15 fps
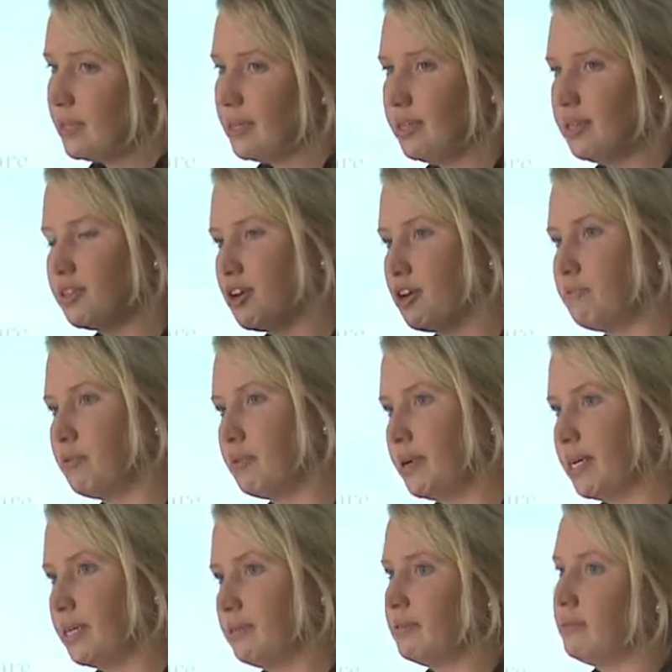And so
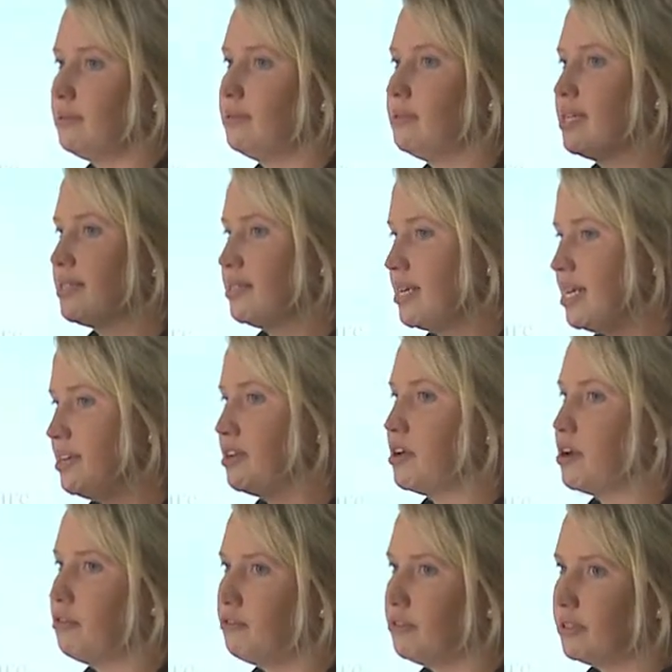brewing doesn't need to
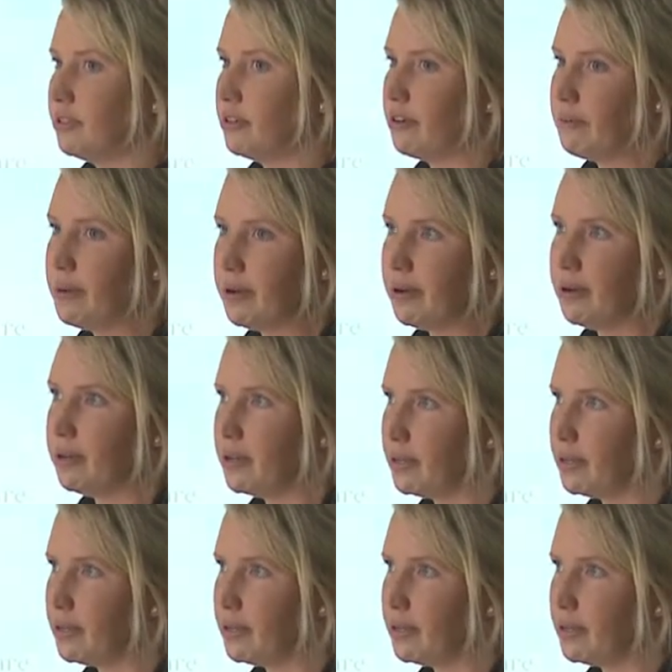go for as long a period.